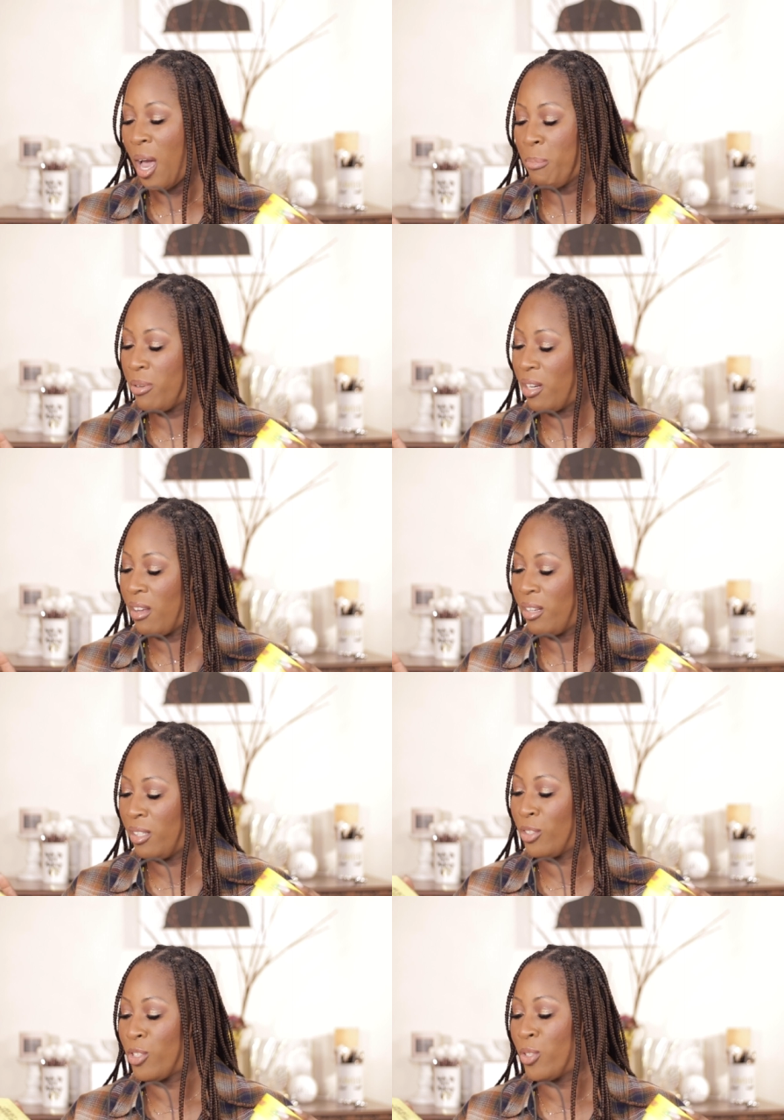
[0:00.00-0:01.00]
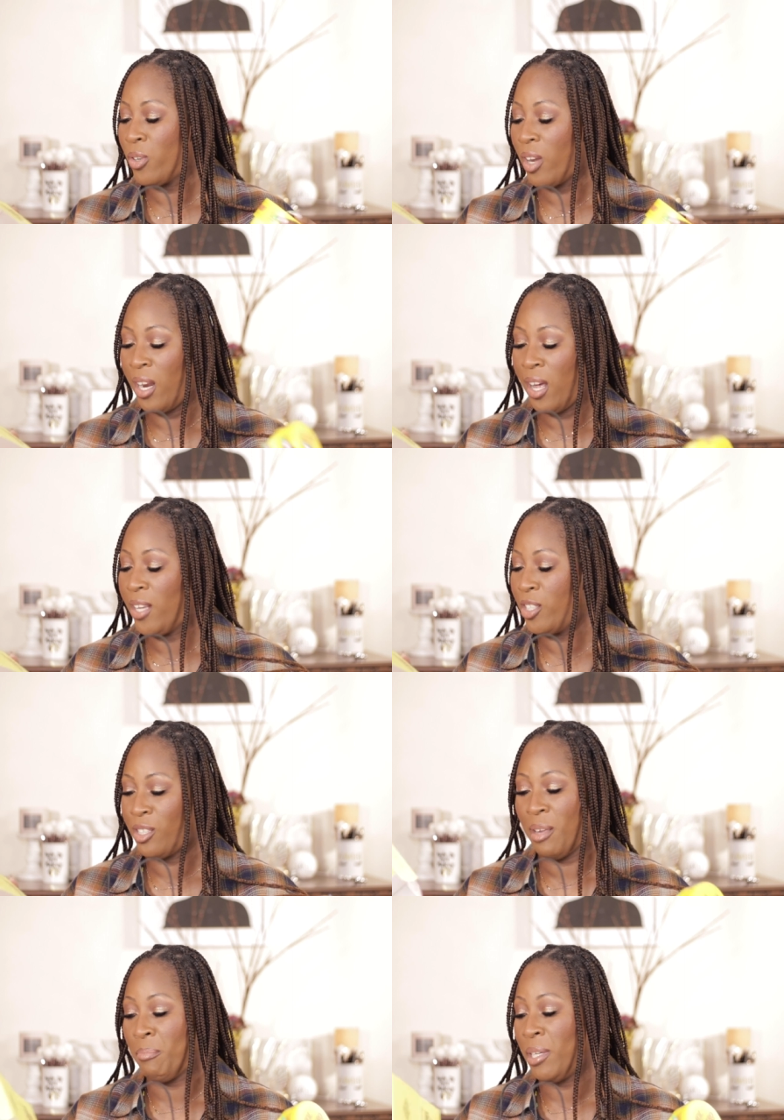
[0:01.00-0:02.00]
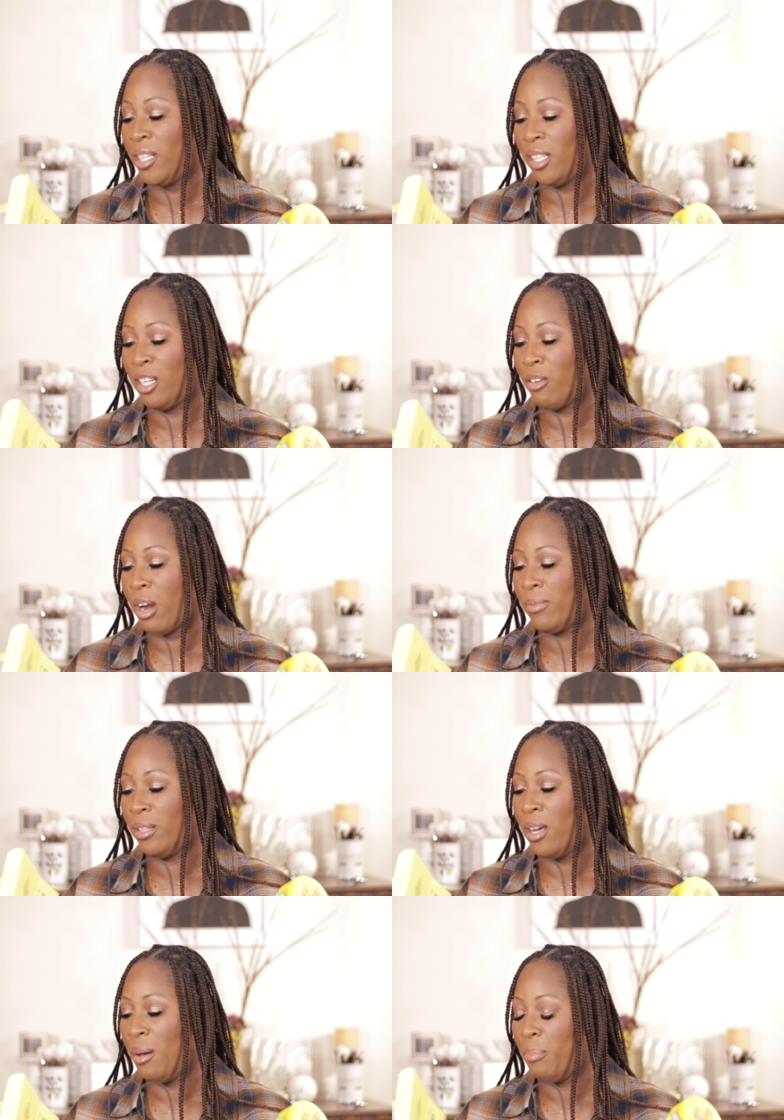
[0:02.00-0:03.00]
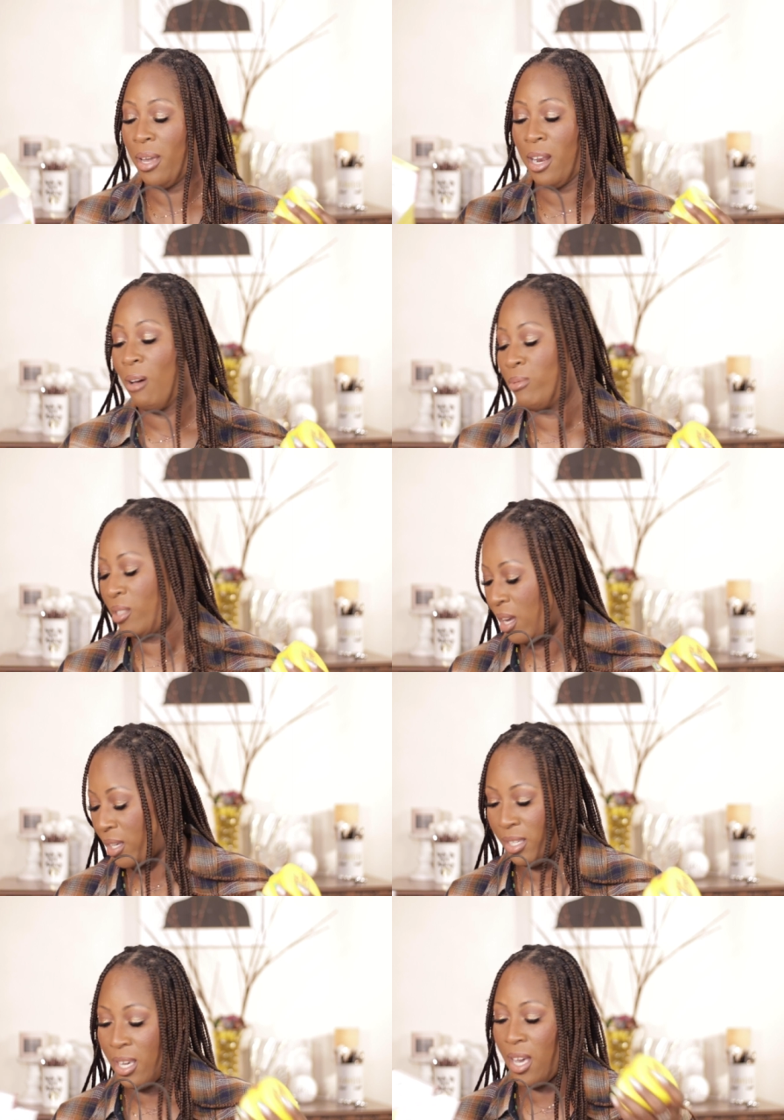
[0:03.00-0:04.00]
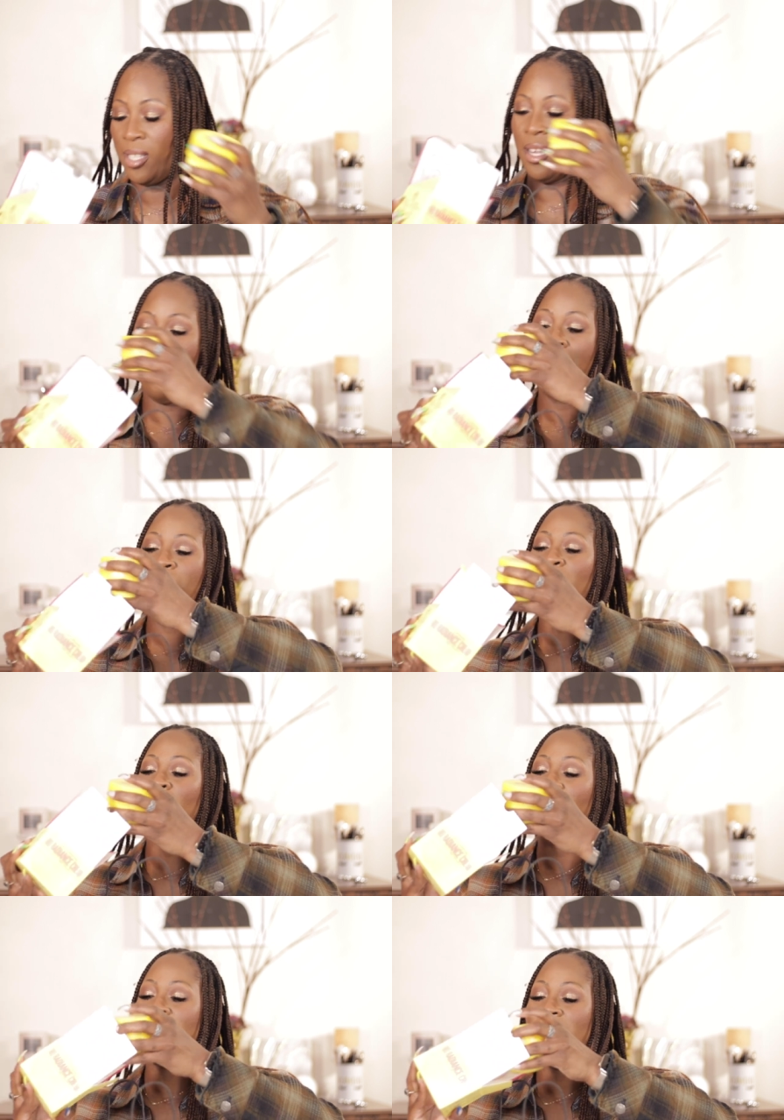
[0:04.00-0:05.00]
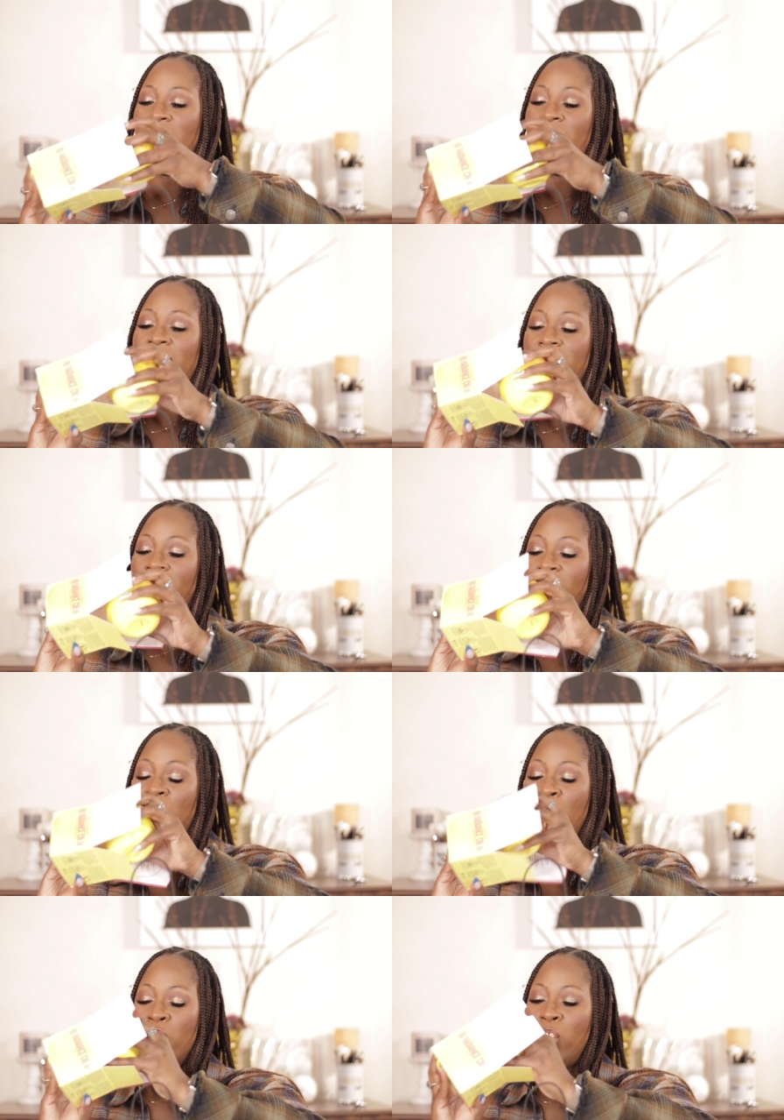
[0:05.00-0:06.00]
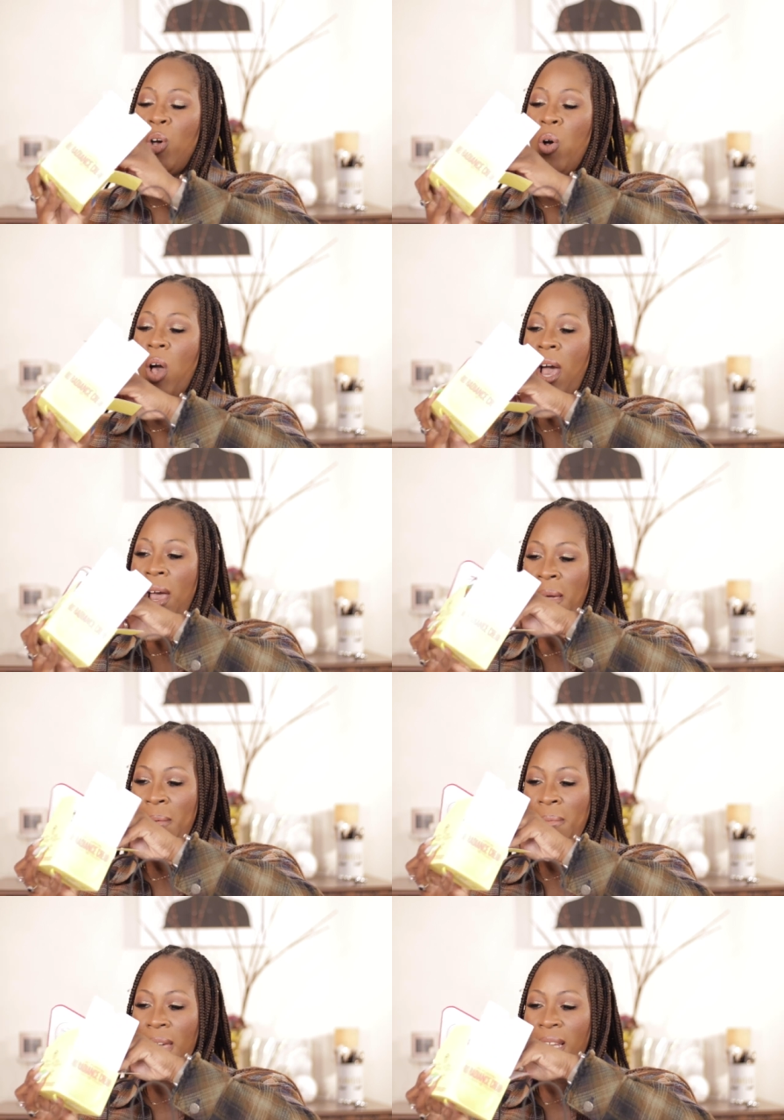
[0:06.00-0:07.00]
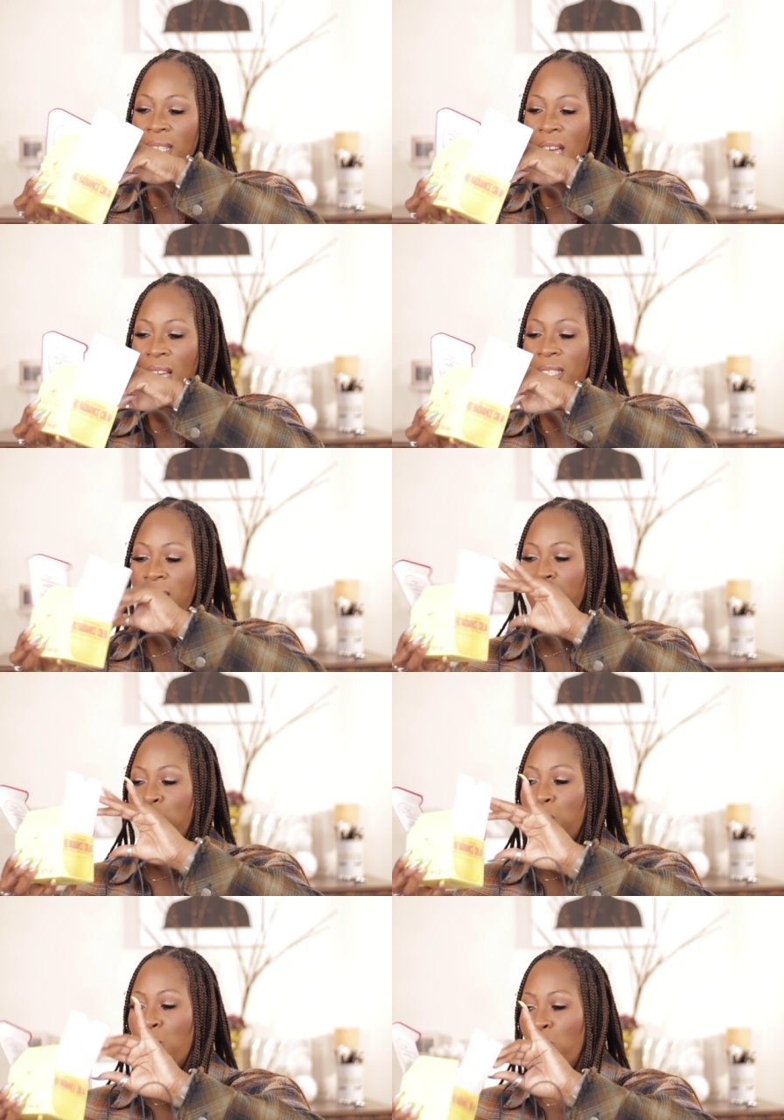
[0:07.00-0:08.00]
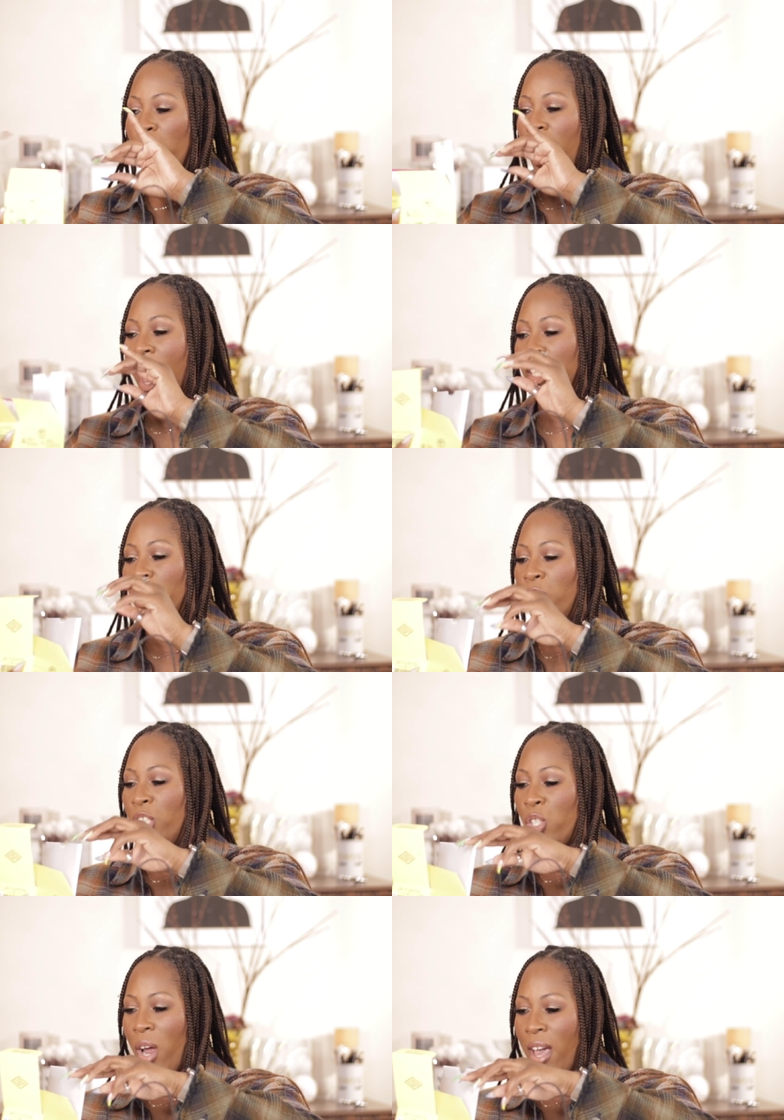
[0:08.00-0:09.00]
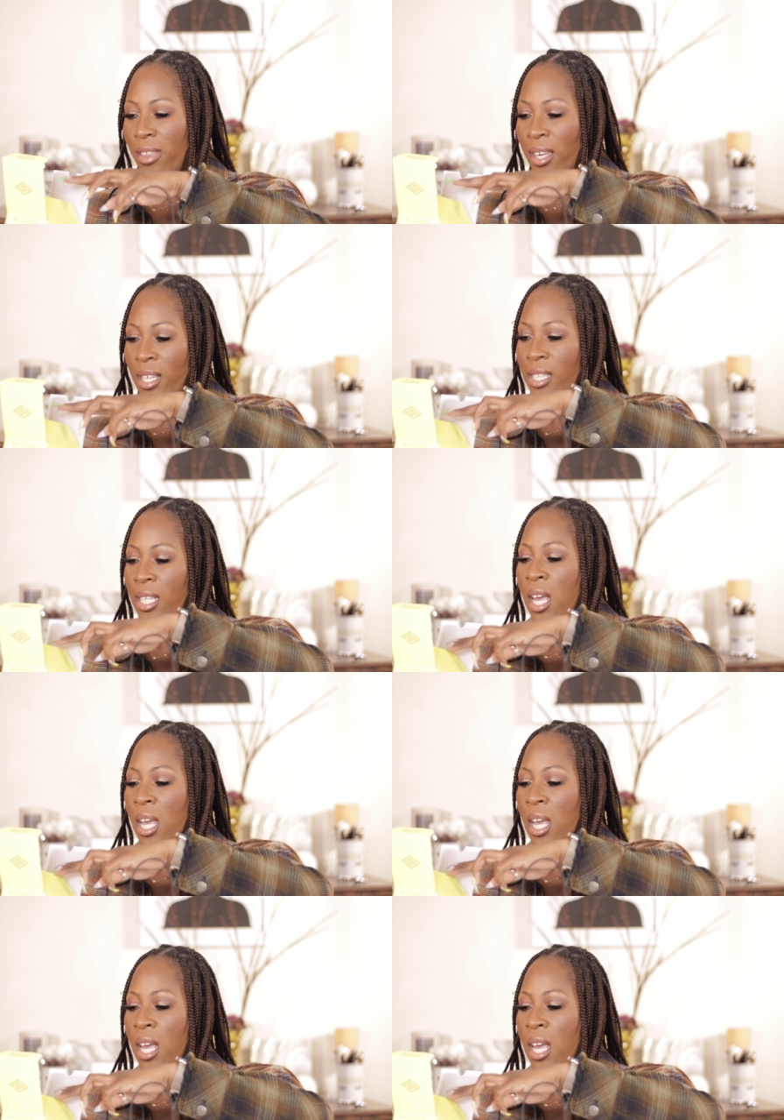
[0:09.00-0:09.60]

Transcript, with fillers: I put it on in the store and I just immediately grabbed it up and I was like, yes, I am going to get this. So I am excited to actually try this.